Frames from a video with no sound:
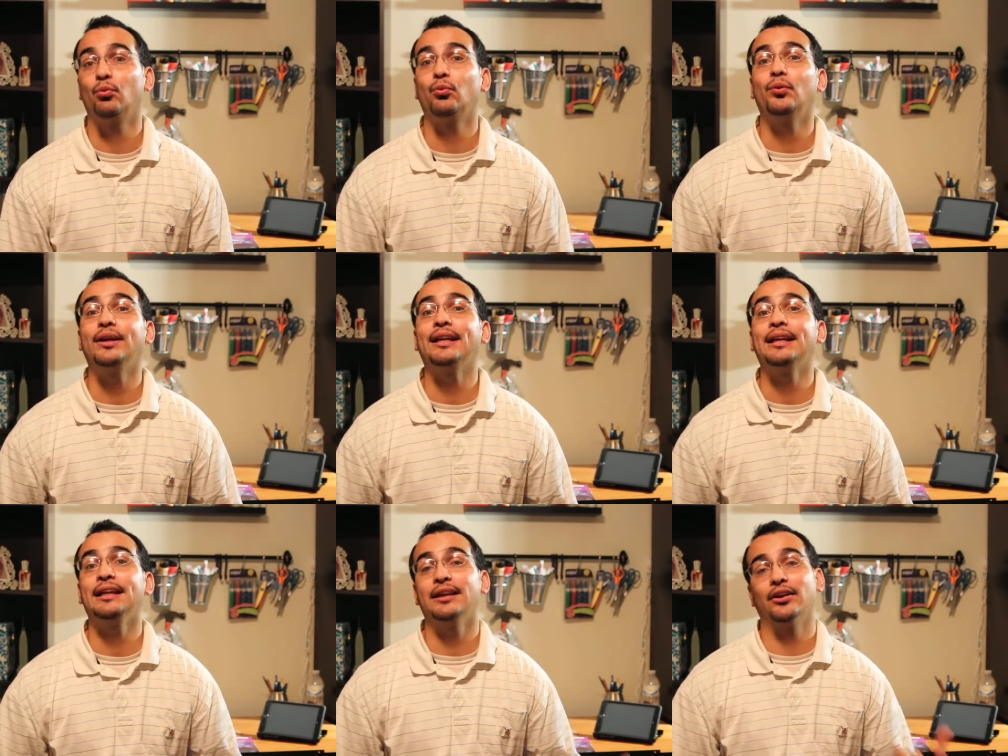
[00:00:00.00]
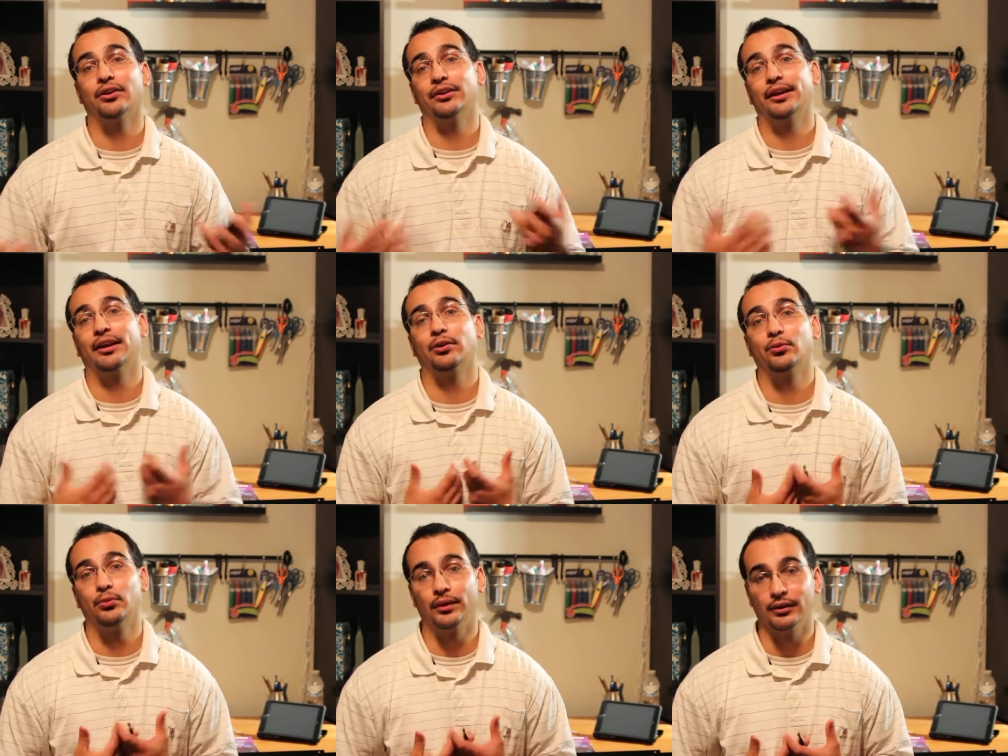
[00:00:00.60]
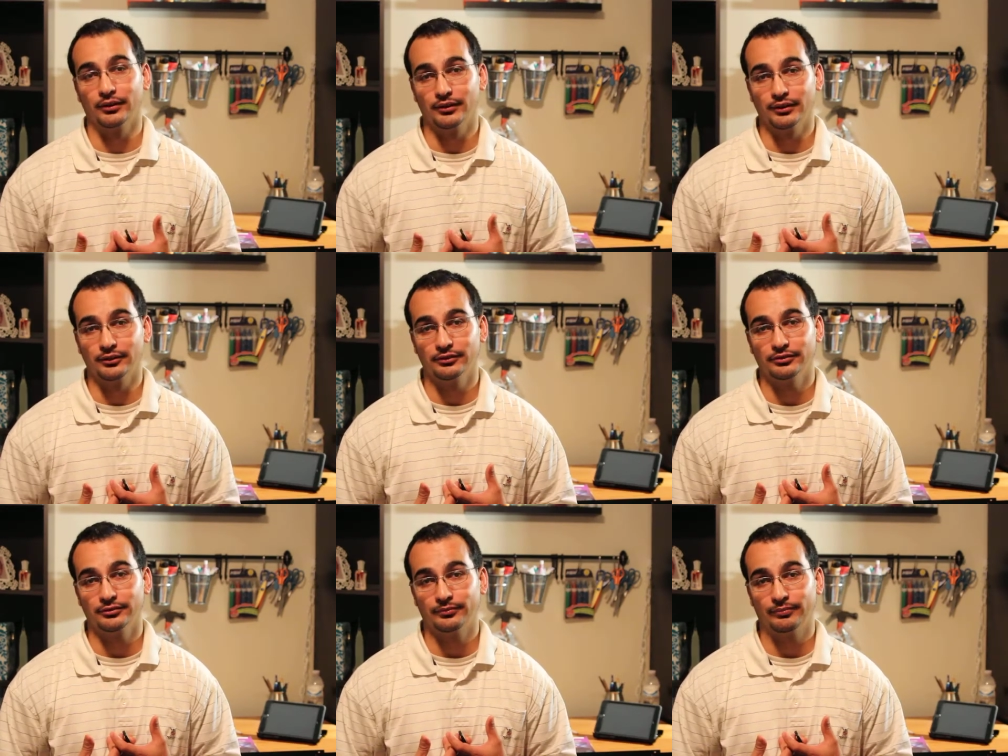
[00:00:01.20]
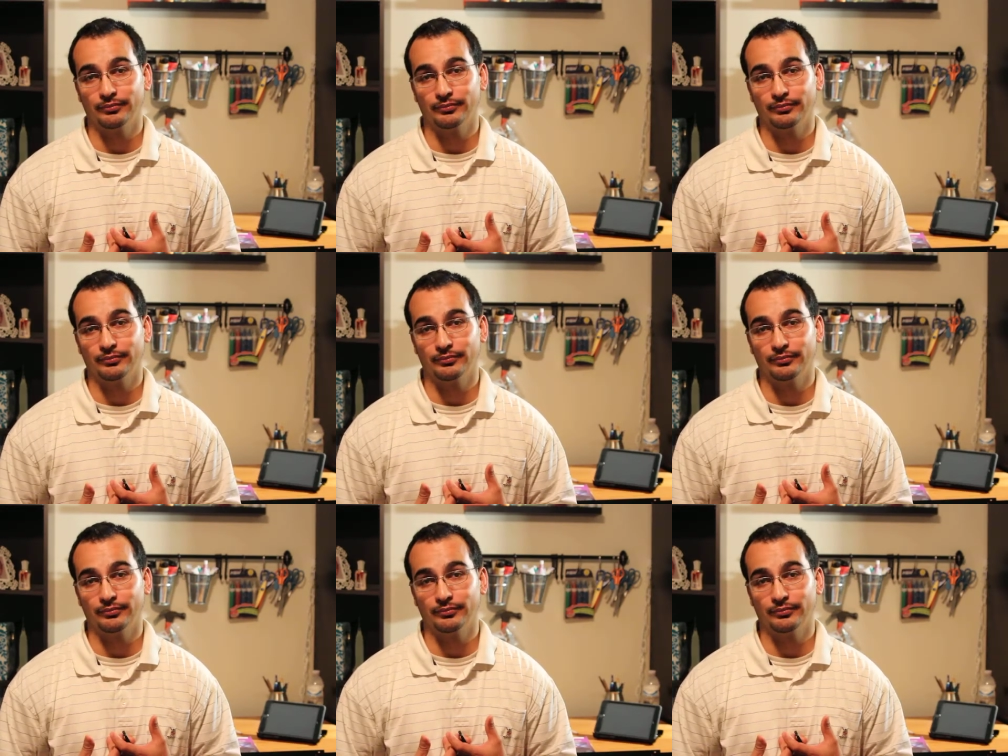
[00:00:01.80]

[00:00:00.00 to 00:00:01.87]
we are not aware of